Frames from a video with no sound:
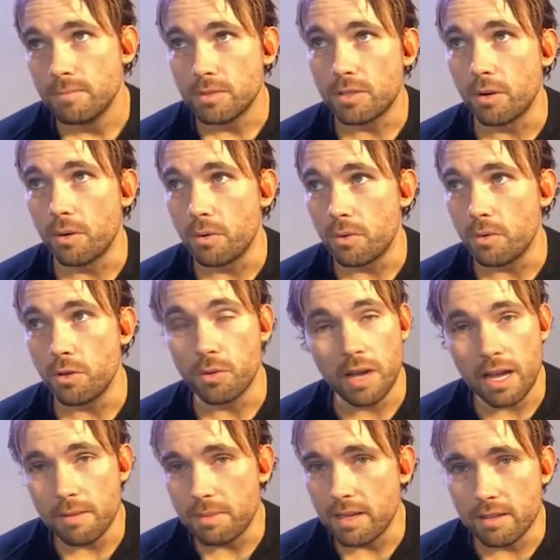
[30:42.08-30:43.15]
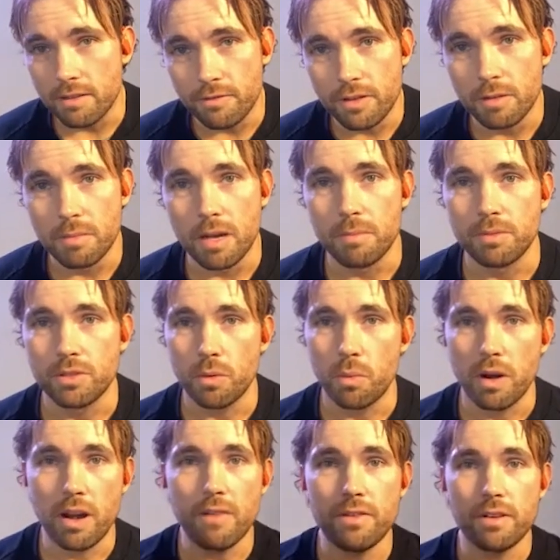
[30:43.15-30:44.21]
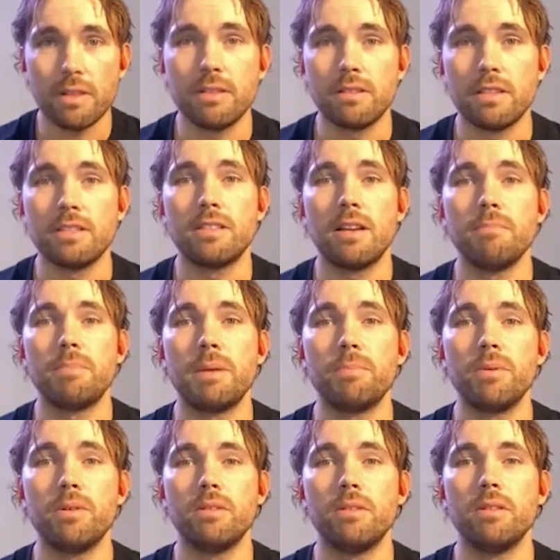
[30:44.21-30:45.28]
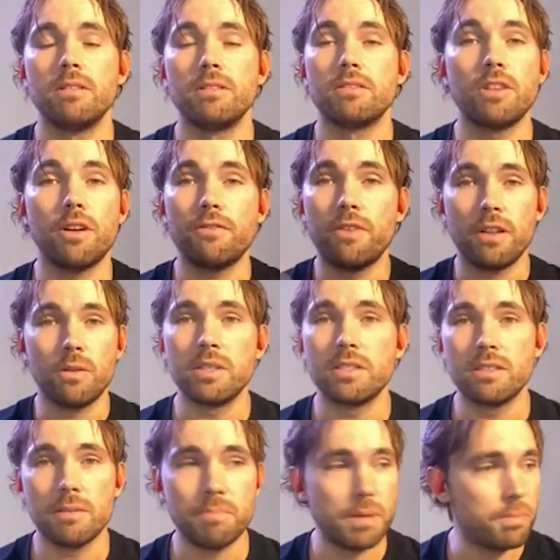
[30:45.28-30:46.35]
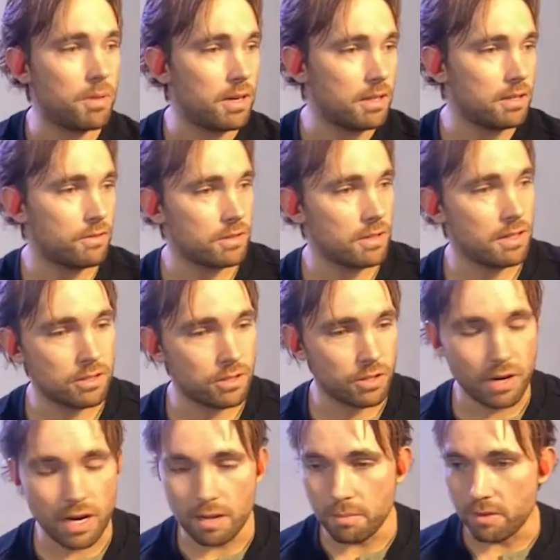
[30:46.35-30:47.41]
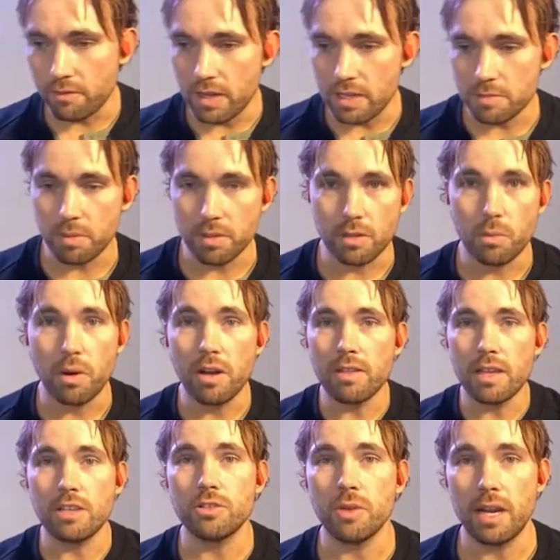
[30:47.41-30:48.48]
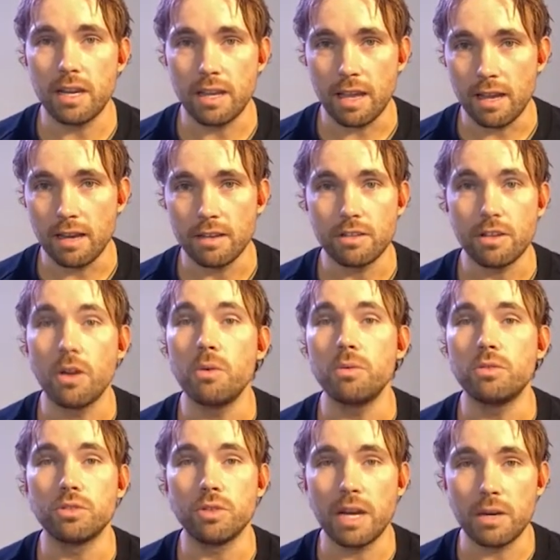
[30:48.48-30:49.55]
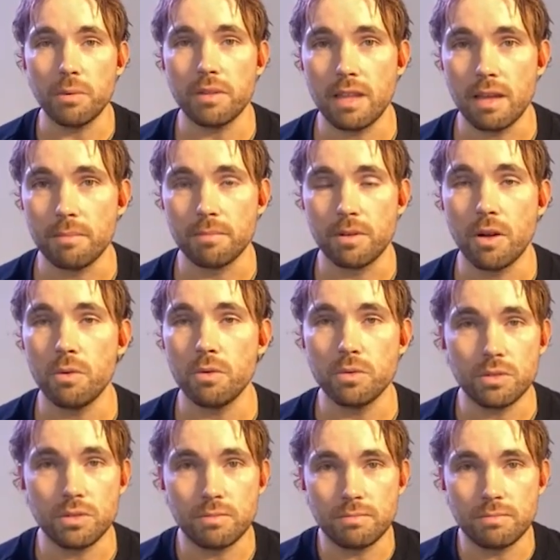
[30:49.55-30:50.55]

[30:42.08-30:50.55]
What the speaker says: so you got to be in the film hub. So wherever the stunt people, start following stunt people on Instagram, on Facebook. Where are they training at? Go train with them. Go